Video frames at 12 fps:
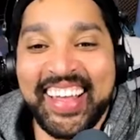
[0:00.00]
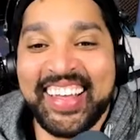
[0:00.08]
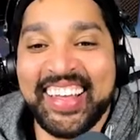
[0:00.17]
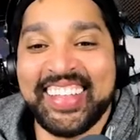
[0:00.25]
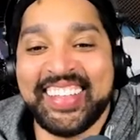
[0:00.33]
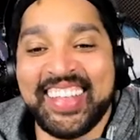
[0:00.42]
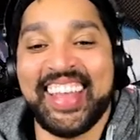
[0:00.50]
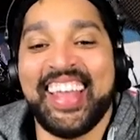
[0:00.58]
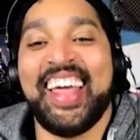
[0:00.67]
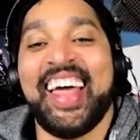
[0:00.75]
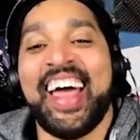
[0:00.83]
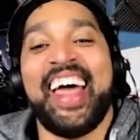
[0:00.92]
And
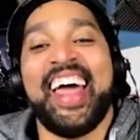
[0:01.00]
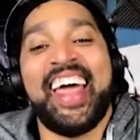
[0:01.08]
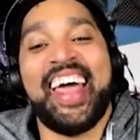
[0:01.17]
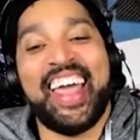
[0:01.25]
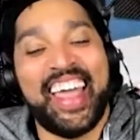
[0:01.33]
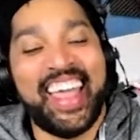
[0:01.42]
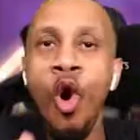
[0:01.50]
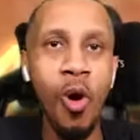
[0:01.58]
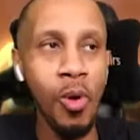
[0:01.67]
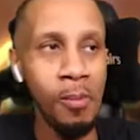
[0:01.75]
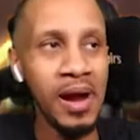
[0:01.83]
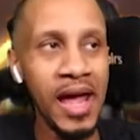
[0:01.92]
we talk about what
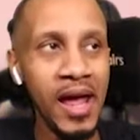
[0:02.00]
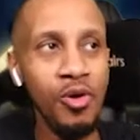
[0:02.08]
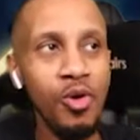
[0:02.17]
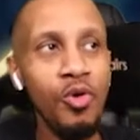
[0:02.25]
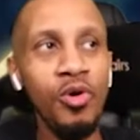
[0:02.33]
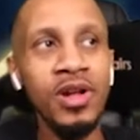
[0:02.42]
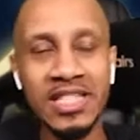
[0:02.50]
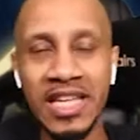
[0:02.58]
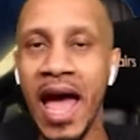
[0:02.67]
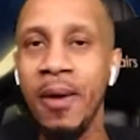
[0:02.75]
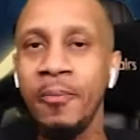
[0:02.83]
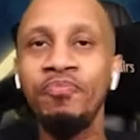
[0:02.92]
we're playing all the
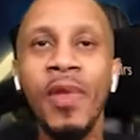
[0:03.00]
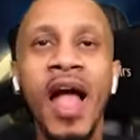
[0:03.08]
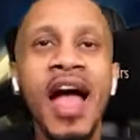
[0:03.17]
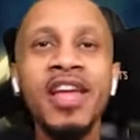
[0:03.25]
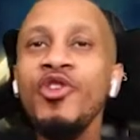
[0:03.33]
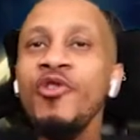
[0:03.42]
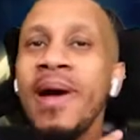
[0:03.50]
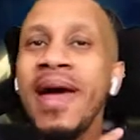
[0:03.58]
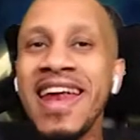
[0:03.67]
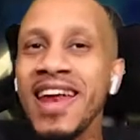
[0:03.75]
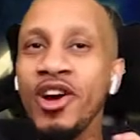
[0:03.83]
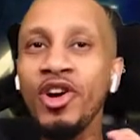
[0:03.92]
time. And you've been
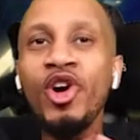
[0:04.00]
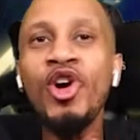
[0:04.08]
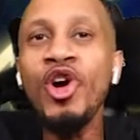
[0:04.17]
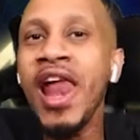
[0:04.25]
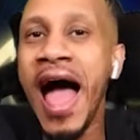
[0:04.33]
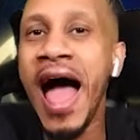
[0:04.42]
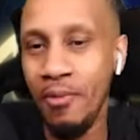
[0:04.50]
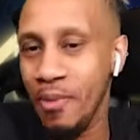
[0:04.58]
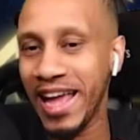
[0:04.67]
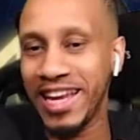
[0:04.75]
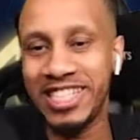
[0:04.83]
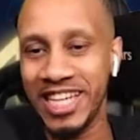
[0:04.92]
in the gulag, my
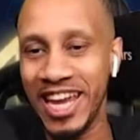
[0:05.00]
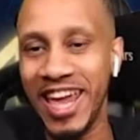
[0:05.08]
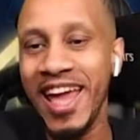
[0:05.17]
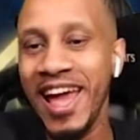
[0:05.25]
G.